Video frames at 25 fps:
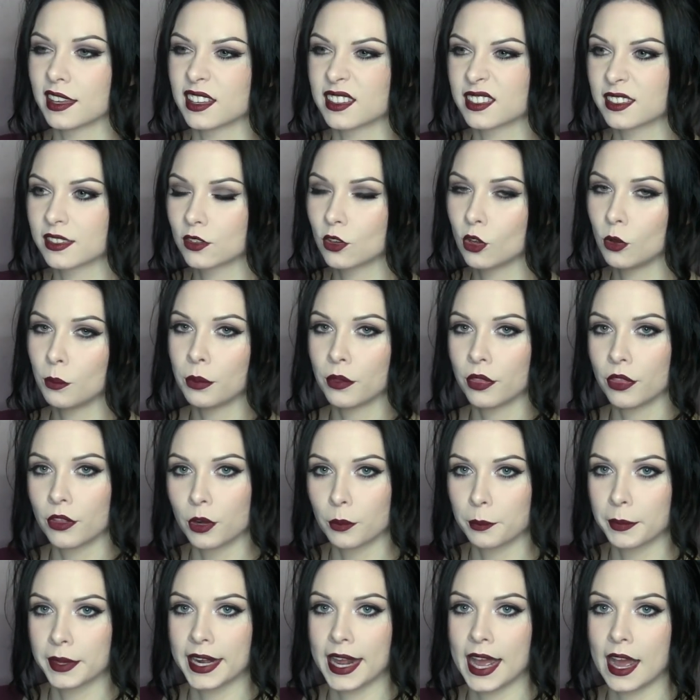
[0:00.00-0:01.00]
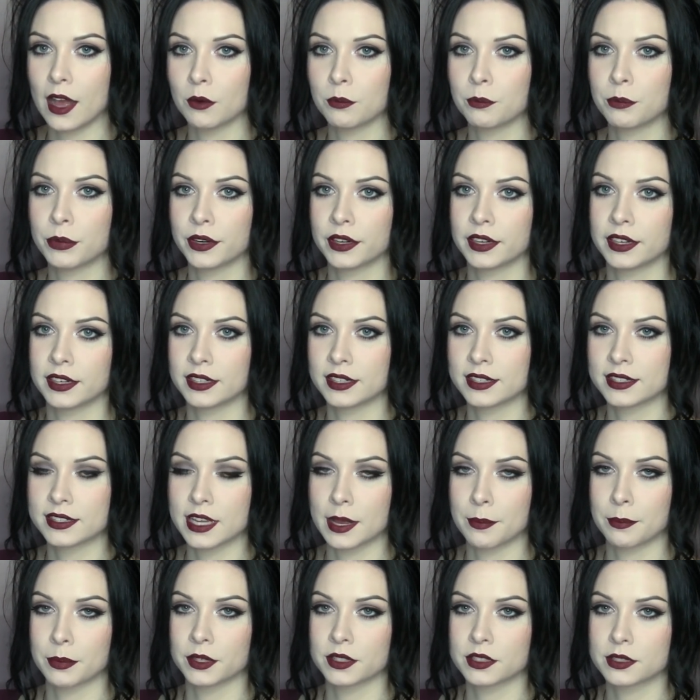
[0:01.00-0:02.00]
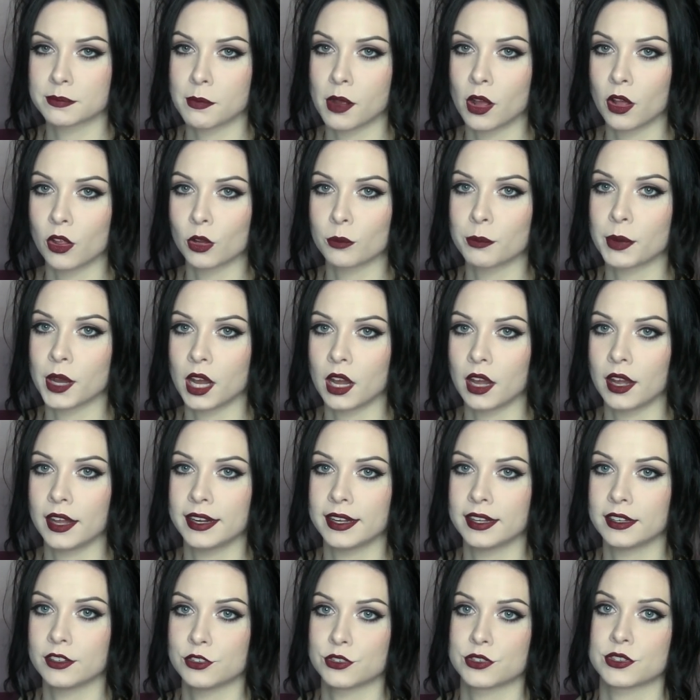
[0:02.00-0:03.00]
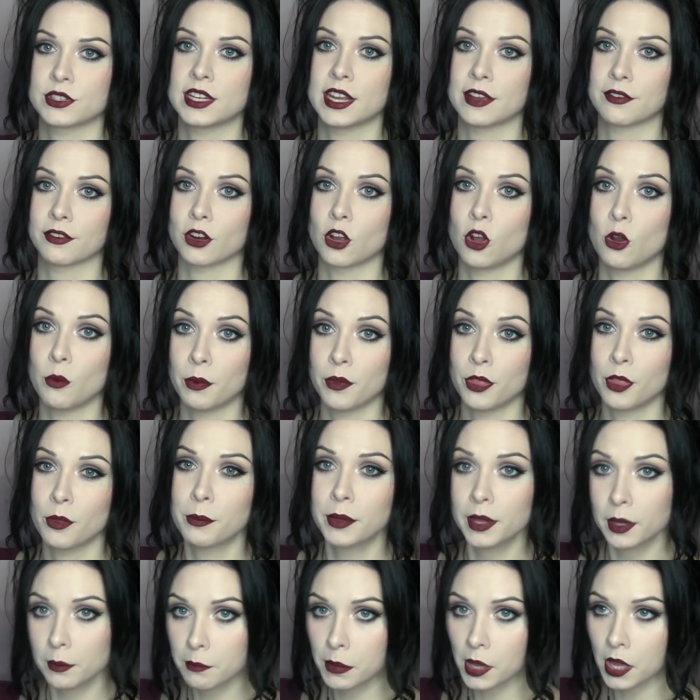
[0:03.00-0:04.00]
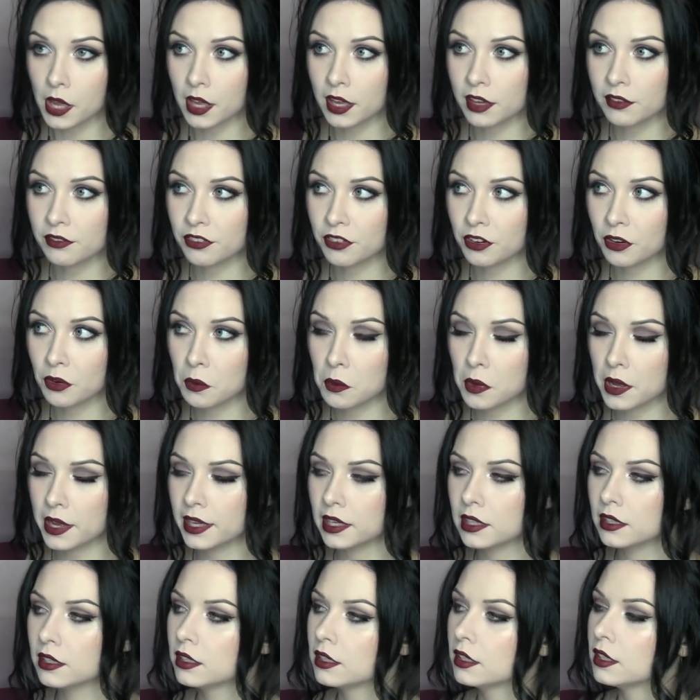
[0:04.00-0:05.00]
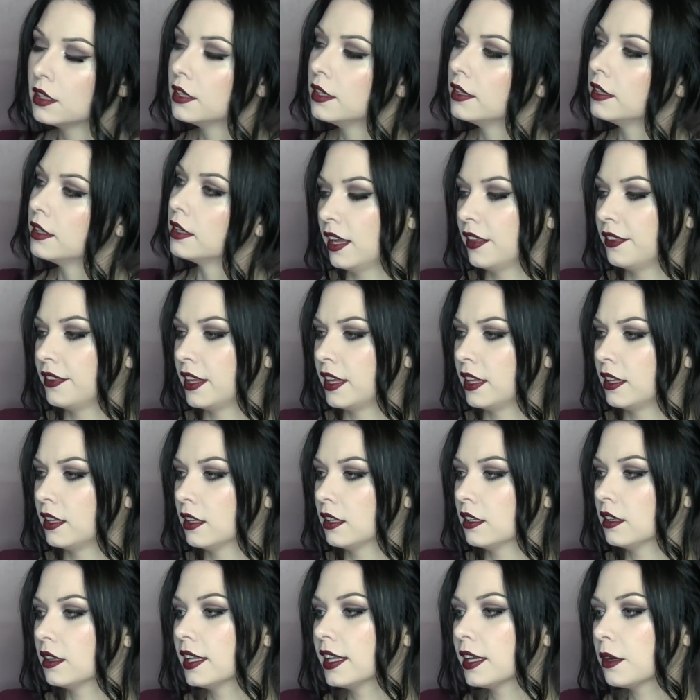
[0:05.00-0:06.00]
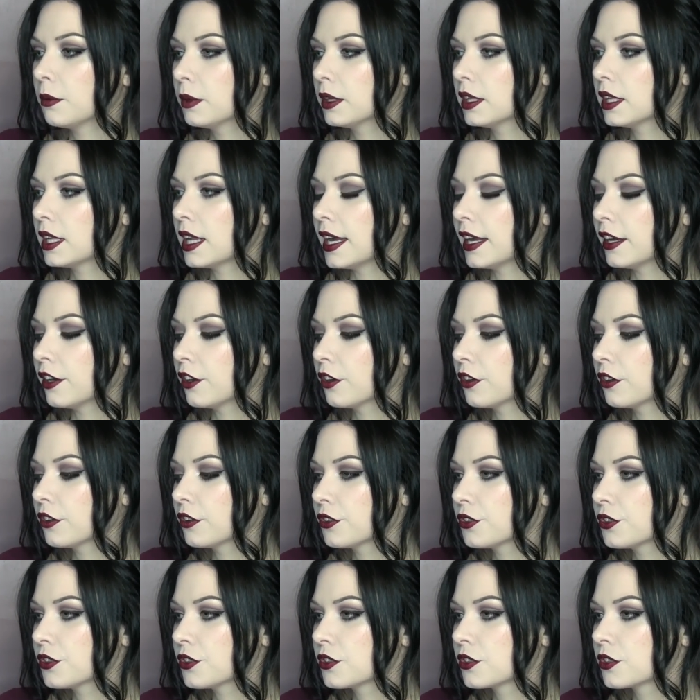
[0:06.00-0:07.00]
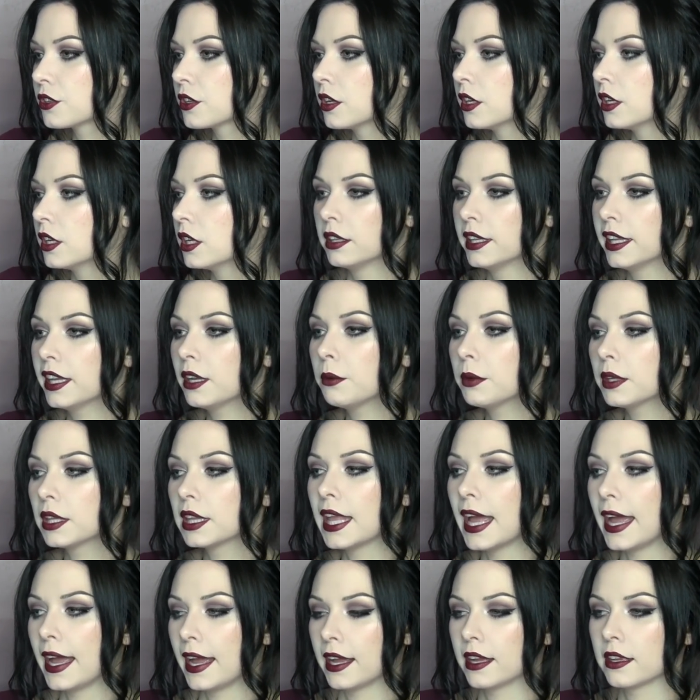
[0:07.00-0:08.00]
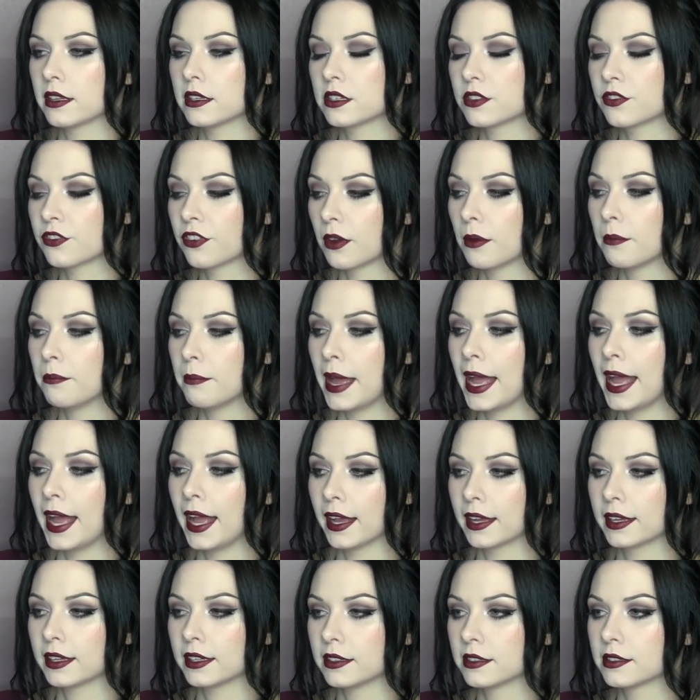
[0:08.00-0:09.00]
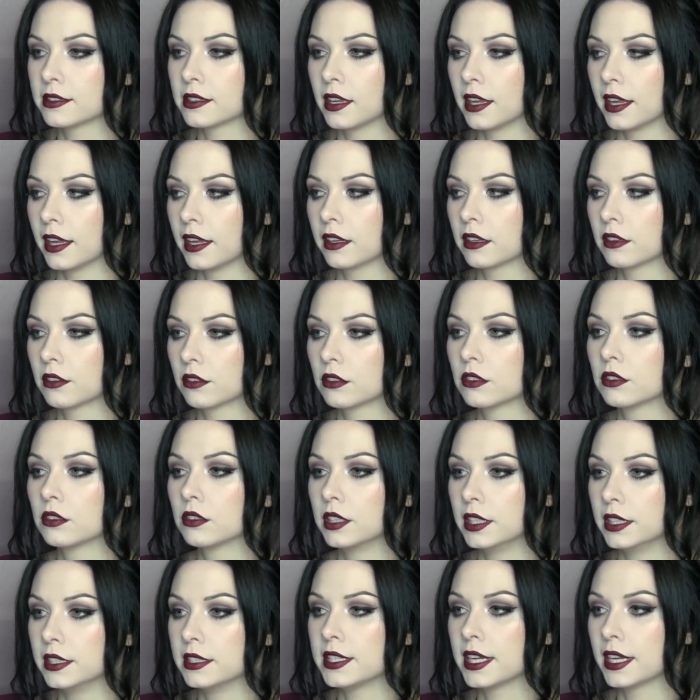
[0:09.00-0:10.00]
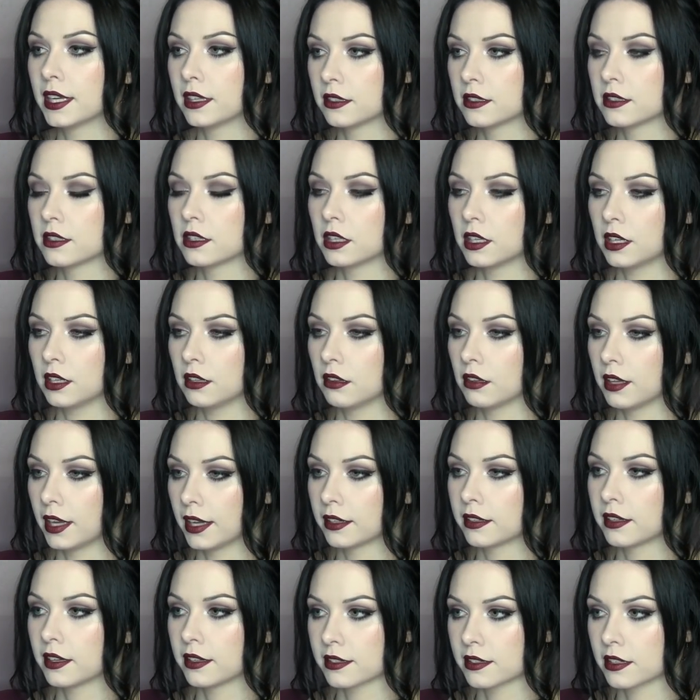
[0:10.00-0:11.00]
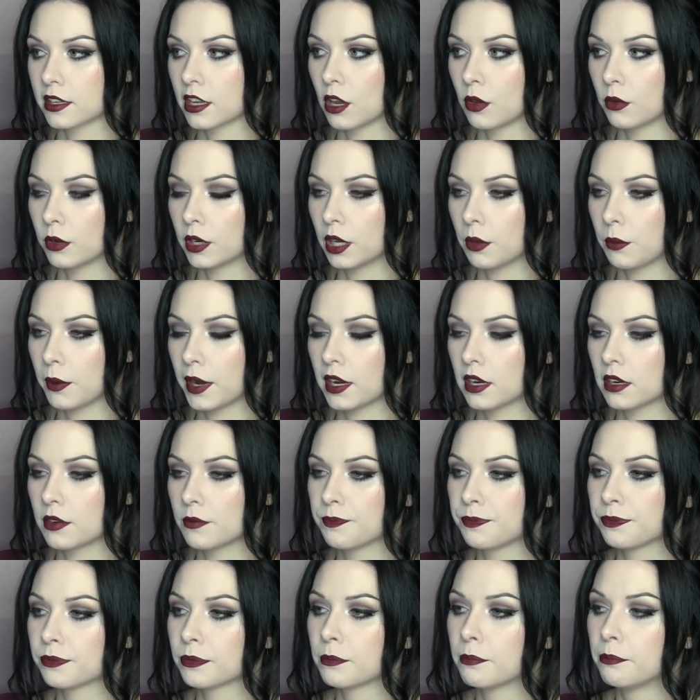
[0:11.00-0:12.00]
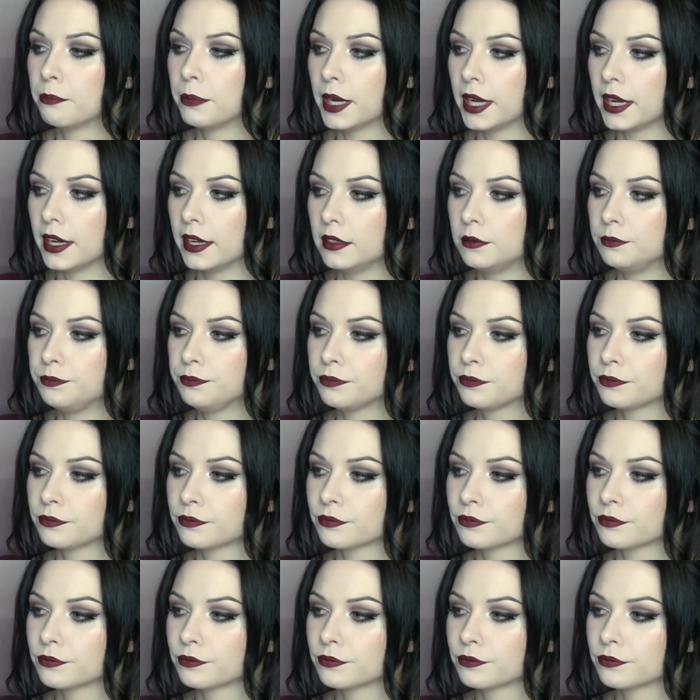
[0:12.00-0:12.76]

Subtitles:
scoop a little bit out and put it in a separate smaller pot and just never open the big pot for a while. And then liquid liners, Liquid Last from MAC is like intensely, like doesn't go anywhere. But